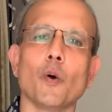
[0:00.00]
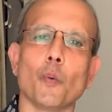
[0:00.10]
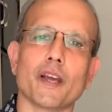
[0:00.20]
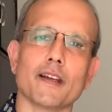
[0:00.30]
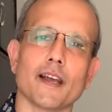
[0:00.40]

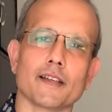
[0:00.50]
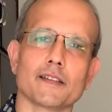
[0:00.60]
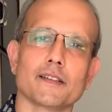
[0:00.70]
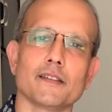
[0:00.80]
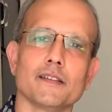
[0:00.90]
We connect,
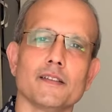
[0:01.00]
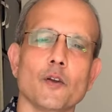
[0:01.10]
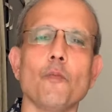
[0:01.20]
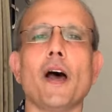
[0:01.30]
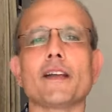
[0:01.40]

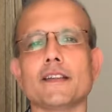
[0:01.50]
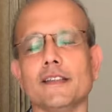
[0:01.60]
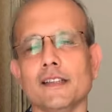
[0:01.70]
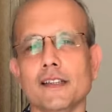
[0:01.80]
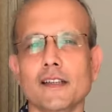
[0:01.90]
no matter
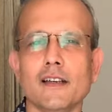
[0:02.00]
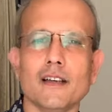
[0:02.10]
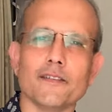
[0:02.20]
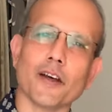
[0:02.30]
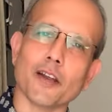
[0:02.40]

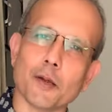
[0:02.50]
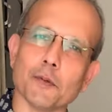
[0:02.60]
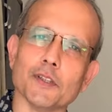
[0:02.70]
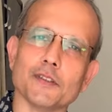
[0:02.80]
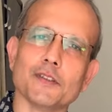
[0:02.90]
if our
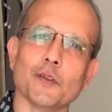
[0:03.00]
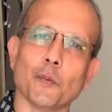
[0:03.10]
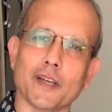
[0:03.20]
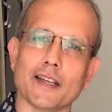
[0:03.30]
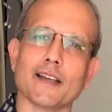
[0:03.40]
neighbors
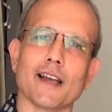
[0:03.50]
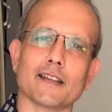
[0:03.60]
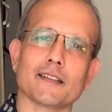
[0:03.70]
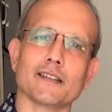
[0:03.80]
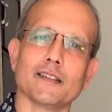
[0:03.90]
we neglect.